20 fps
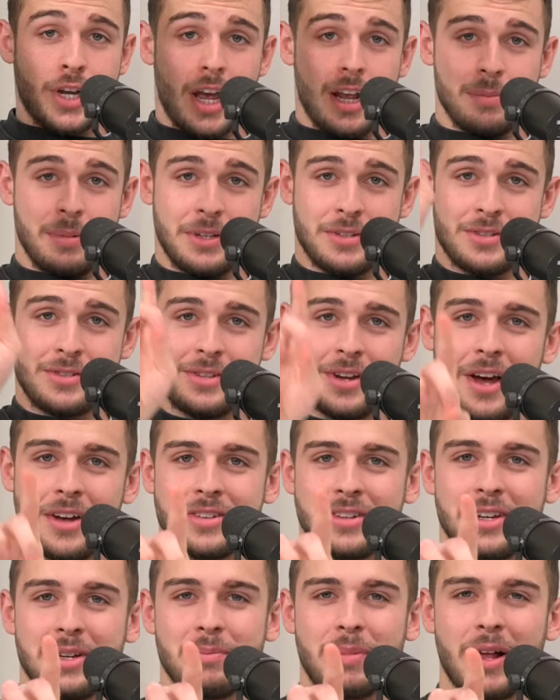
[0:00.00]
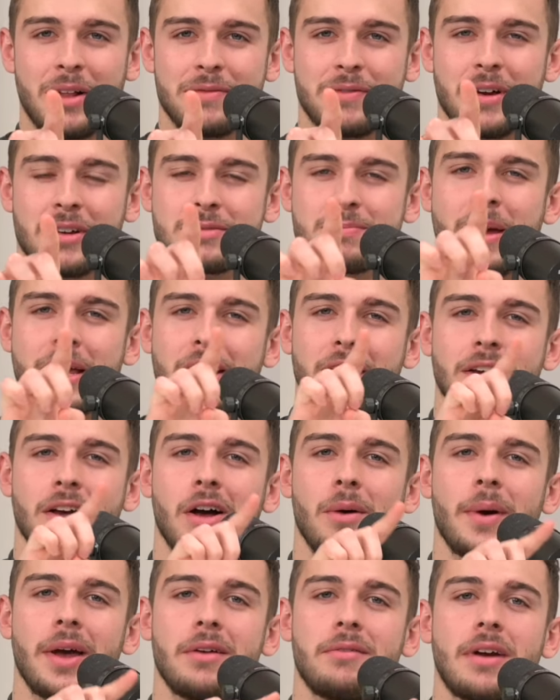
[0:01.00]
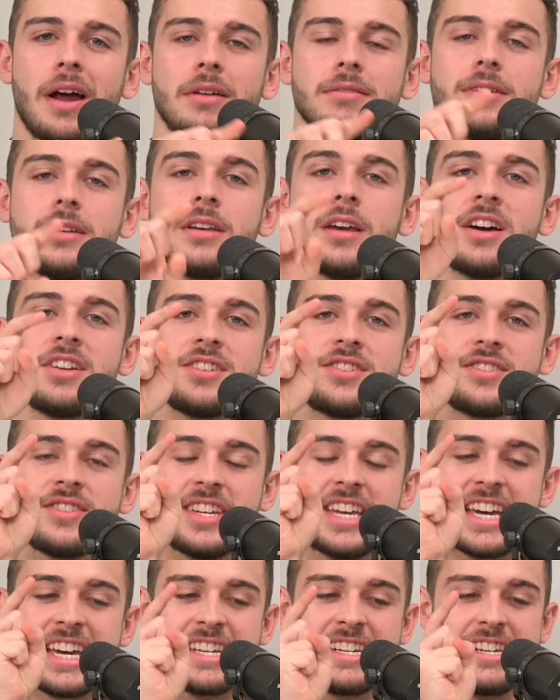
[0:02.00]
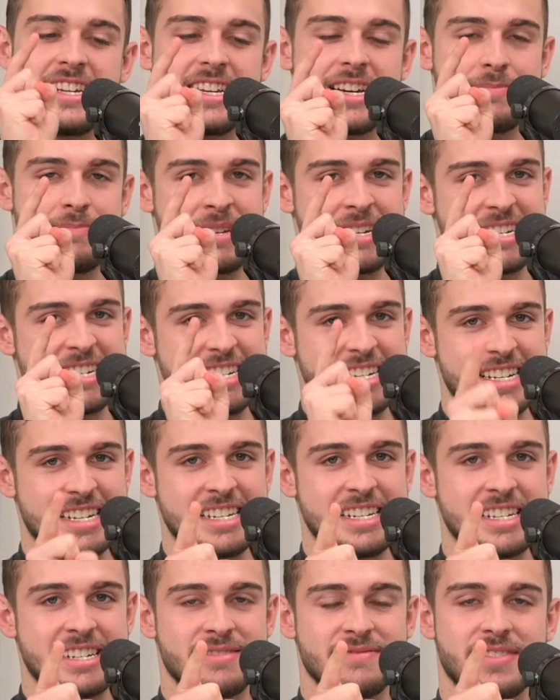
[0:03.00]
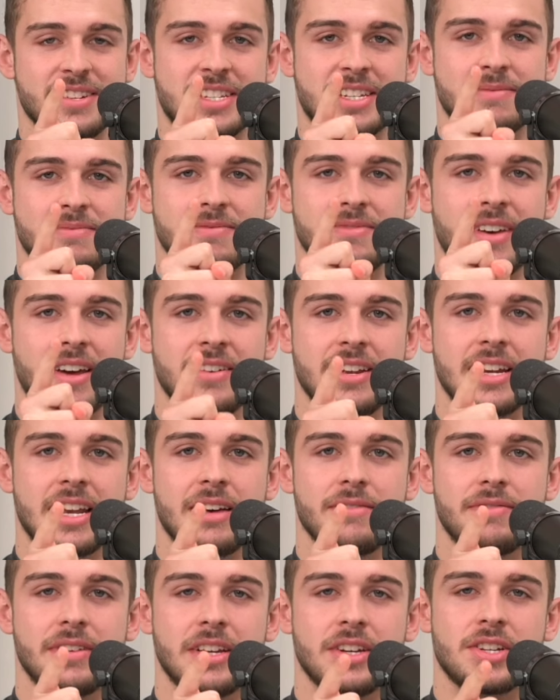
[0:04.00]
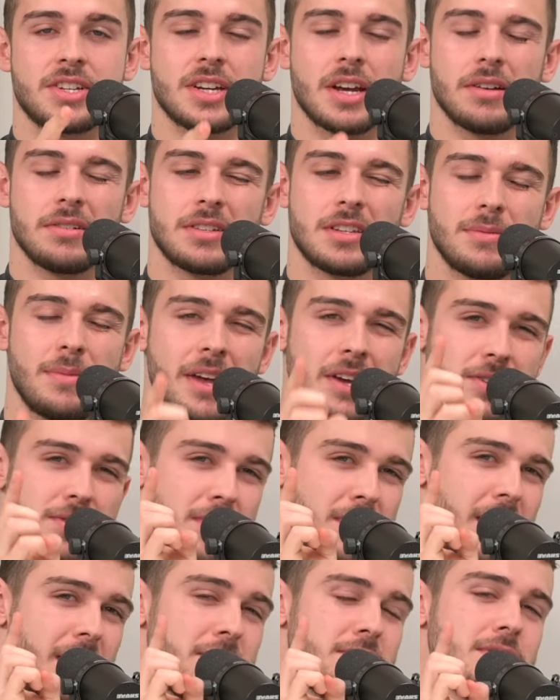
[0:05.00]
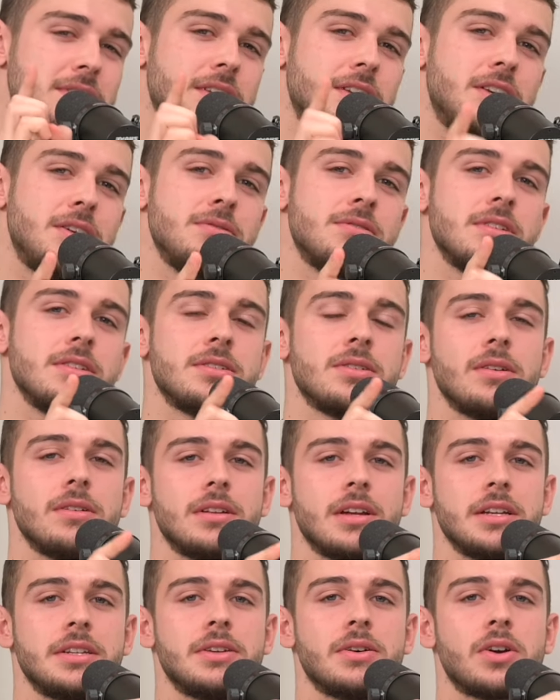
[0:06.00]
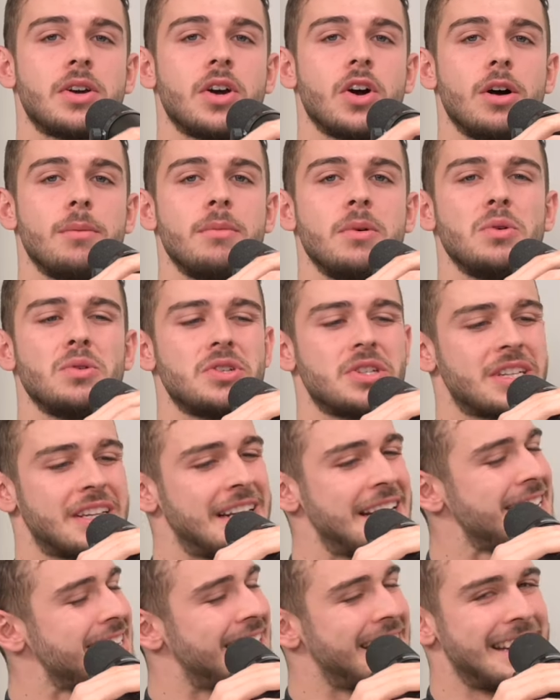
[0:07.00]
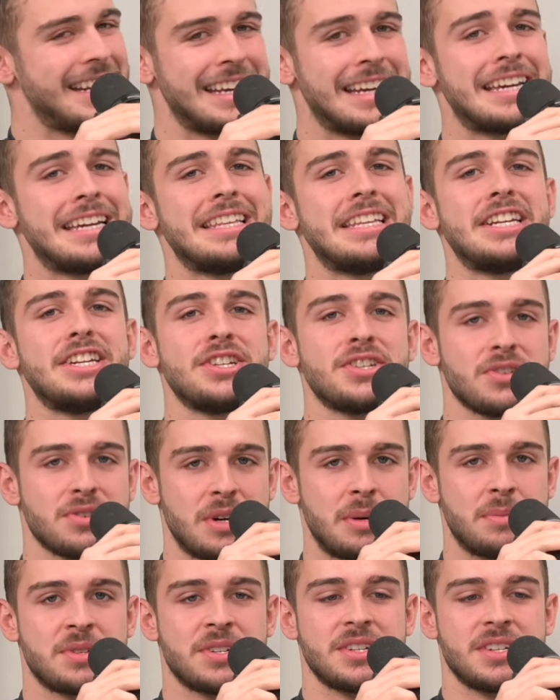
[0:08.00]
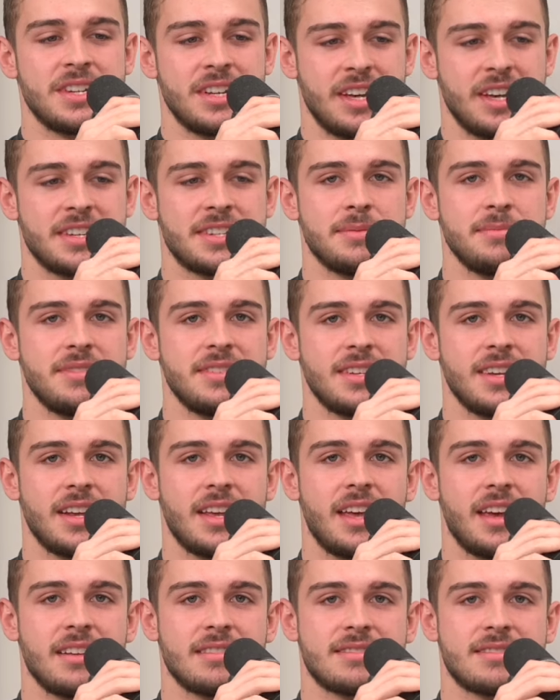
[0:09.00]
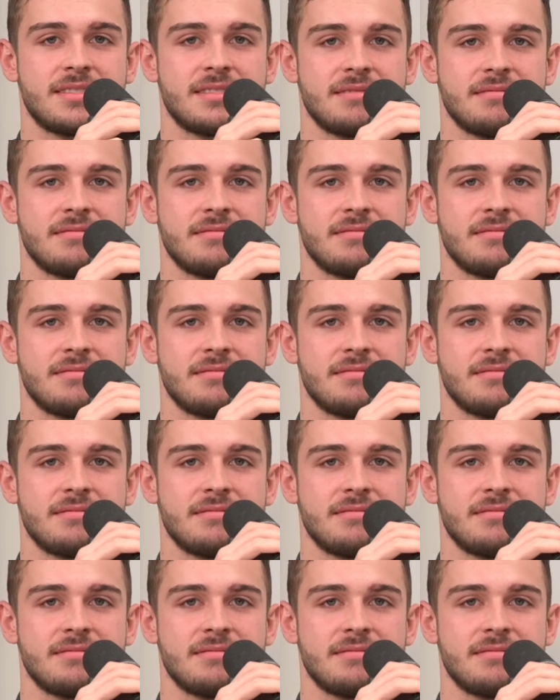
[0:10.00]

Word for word: shall be starting in Belfast, making our way around the country, ending up in London for some very lovely shows. So make sure you go to theuselesshotline.com or just click the link in the description to get some tickets.